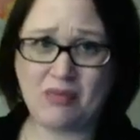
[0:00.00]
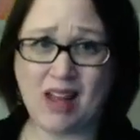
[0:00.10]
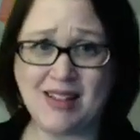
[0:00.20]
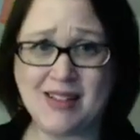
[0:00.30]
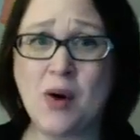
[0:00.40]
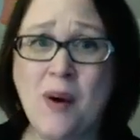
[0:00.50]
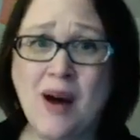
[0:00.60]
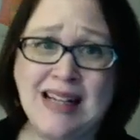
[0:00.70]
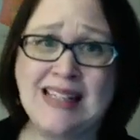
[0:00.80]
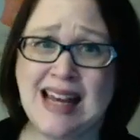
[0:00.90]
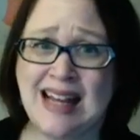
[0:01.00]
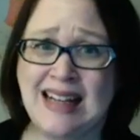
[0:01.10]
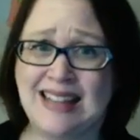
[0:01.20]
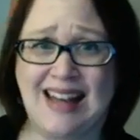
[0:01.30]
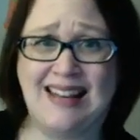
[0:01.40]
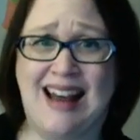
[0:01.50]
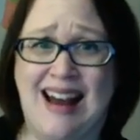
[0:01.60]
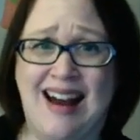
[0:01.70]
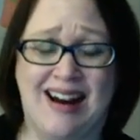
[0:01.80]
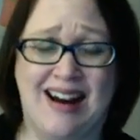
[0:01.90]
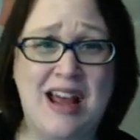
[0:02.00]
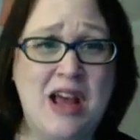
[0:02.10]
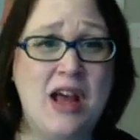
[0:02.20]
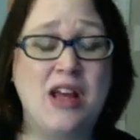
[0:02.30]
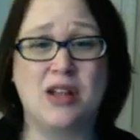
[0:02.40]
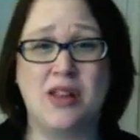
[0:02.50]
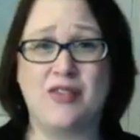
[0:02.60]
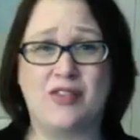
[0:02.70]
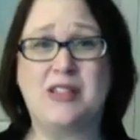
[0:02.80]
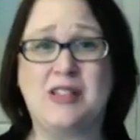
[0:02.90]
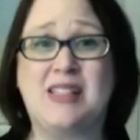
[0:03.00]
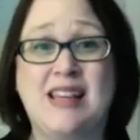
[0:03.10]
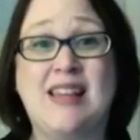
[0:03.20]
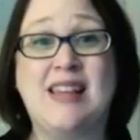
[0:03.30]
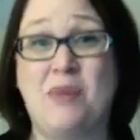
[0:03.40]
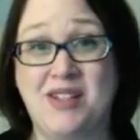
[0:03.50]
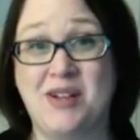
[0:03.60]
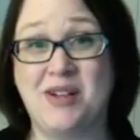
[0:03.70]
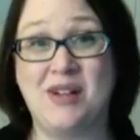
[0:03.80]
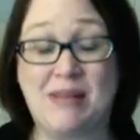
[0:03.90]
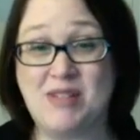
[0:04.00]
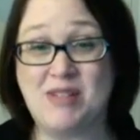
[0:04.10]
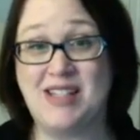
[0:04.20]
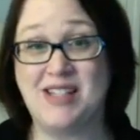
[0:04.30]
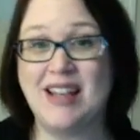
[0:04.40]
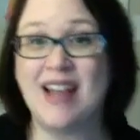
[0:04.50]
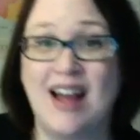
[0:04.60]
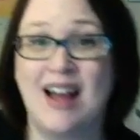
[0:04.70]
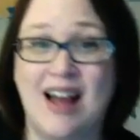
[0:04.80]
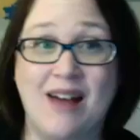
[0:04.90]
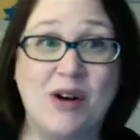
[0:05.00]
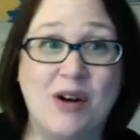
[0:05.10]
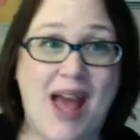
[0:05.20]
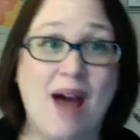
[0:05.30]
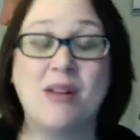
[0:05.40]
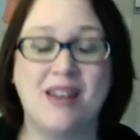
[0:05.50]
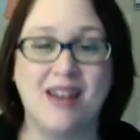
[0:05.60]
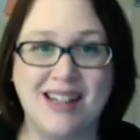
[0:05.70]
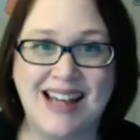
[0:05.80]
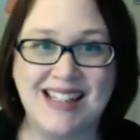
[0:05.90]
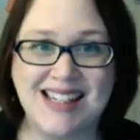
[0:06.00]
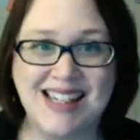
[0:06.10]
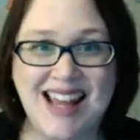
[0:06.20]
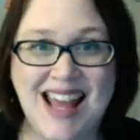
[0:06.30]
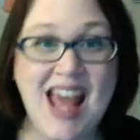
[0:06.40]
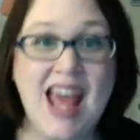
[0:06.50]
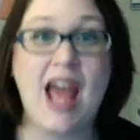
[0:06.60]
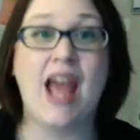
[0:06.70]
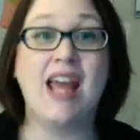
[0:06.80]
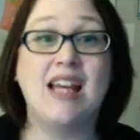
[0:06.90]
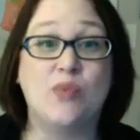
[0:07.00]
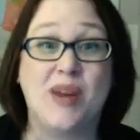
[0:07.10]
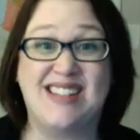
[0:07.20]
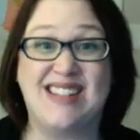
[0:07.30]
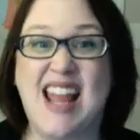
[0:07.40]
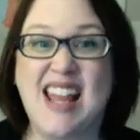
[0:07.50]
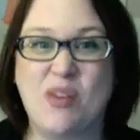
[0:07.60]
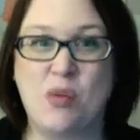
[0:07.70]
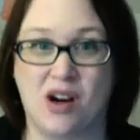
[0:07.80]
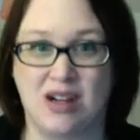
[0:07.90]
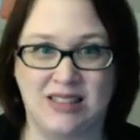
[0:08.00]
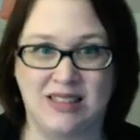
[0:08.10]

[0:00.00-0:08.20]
So what is un canard? So the first thing that we do when I'm teaching a vocabulary lesson is we say the word.